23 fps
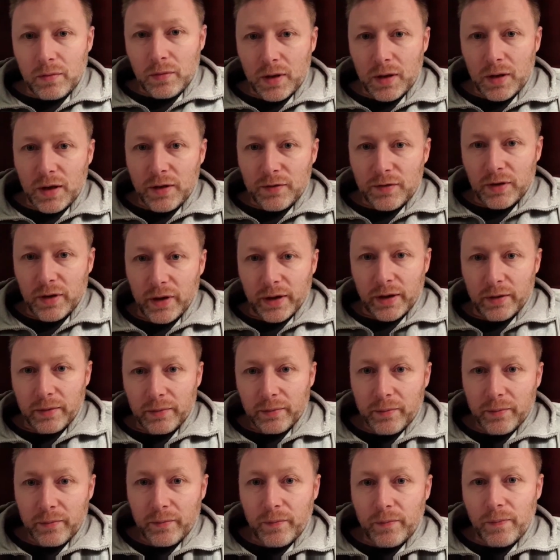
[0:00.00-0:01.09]
I never learn.
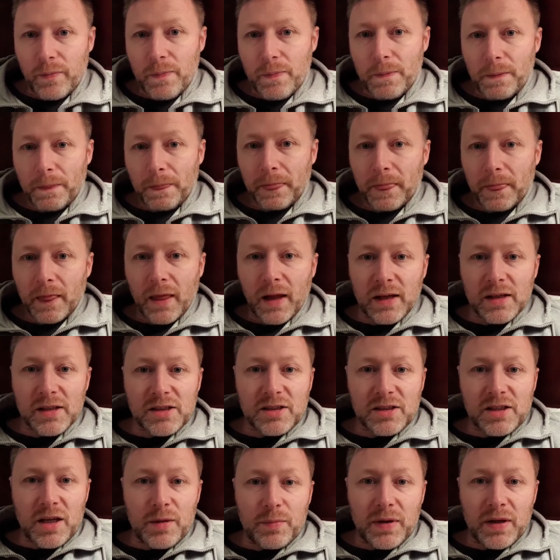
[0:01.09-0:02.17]
That
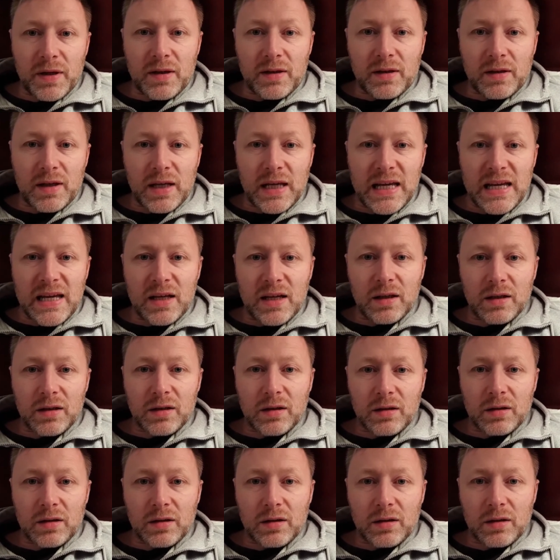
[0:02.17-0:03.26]
CBD
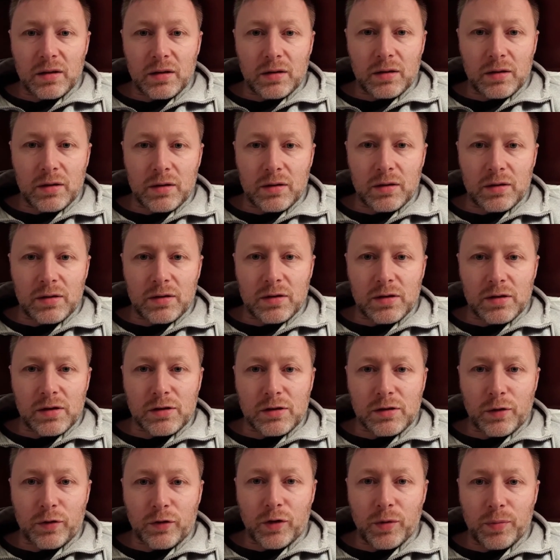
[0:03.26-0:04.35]

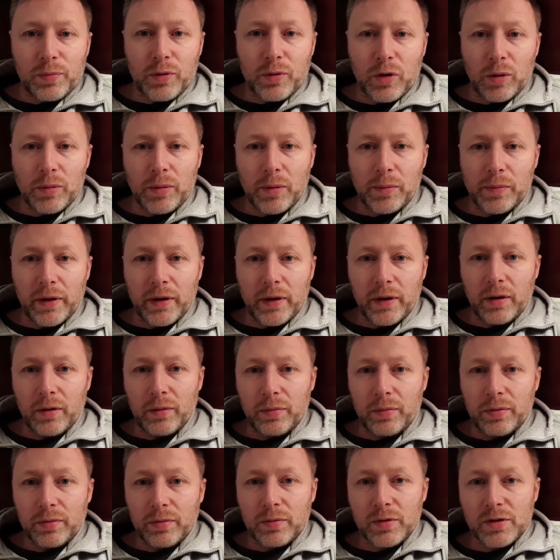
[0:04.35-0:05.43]
stuff could probably
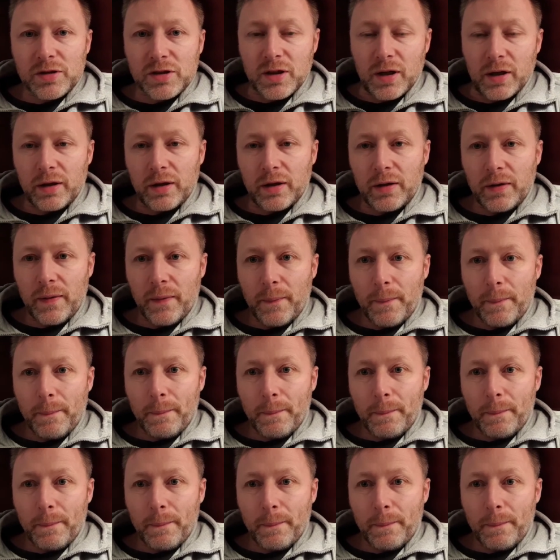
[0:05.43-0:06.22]
help. What's that then?